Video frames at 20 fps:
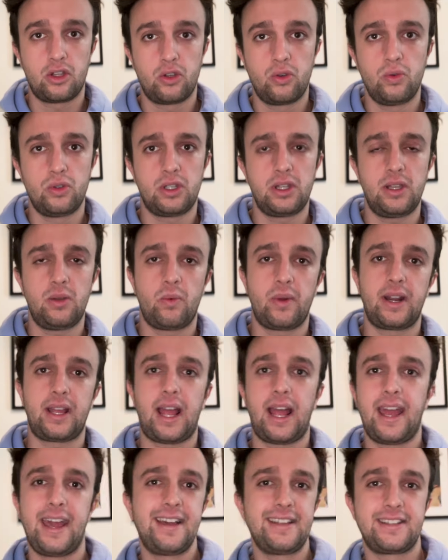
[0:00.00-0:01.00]
Usually when a
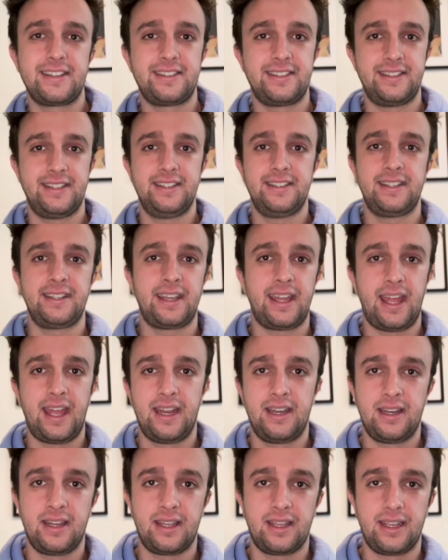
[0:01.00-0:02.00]
guy has a
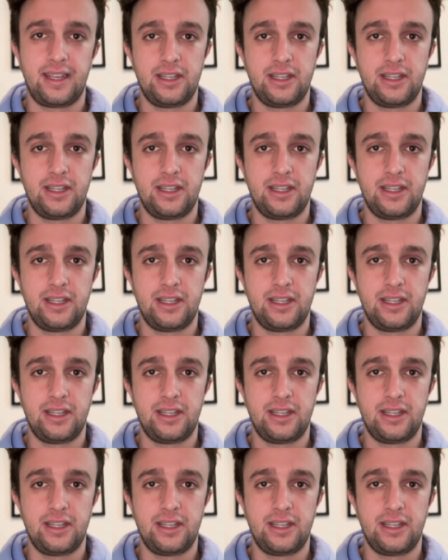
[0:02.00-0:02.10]
season-ending